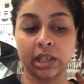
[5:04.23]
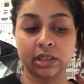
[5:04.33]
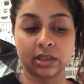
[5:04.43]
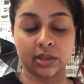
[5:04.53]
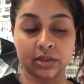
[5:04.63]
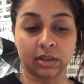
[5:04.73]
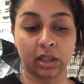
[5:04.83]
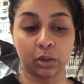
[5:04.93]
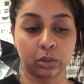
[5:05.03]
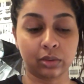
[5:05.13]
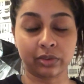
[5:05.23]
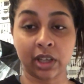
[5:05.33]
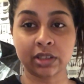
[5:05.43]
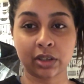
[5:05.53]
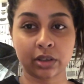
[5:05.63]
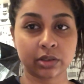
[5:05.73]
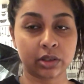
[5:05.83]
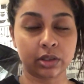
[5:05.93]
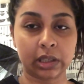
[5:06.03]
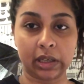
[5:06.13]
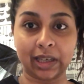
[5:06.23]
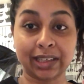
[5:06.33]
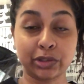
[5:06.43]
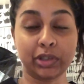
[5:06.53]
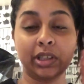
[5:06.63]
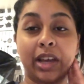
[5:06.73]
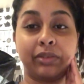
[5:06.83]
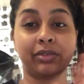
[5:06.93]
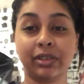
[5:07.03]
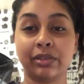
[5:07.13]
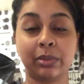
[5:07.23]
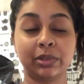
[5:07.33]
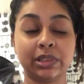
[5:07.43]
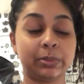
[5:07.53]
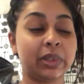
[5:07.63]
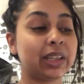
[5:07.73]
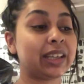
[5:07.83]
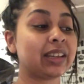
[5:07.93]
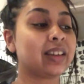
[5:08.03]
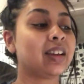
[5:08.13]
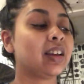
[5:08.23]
like this thing called vertigo so like literally everything around me is spinning